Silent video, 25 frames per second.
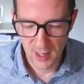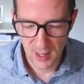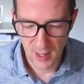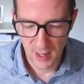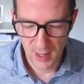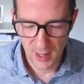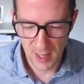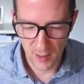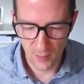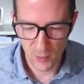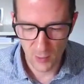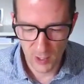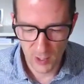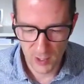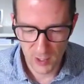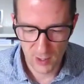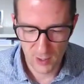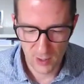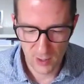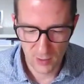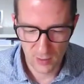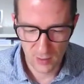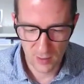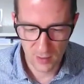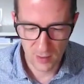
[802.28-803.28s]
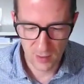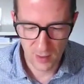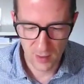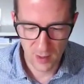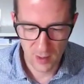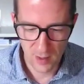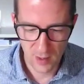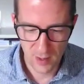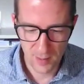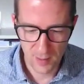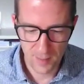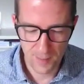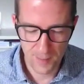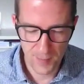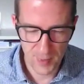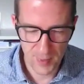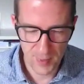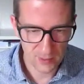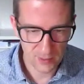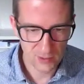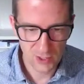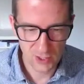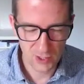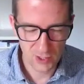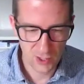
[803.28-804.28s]
That way you can
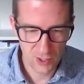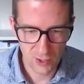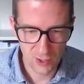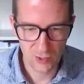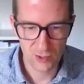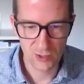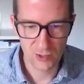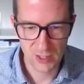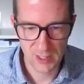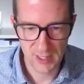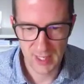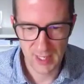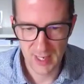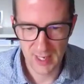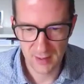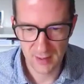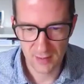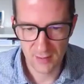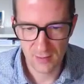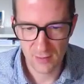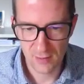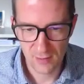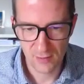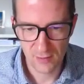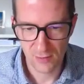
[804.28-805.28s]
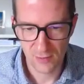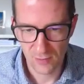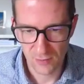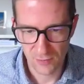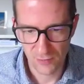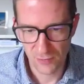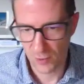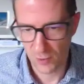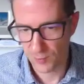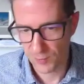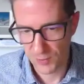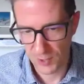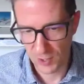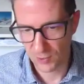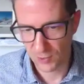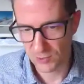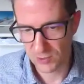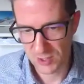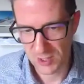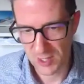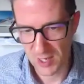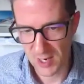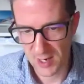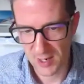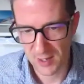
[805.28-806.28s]
build security in from the
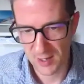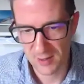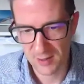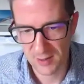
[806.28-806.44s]
onset.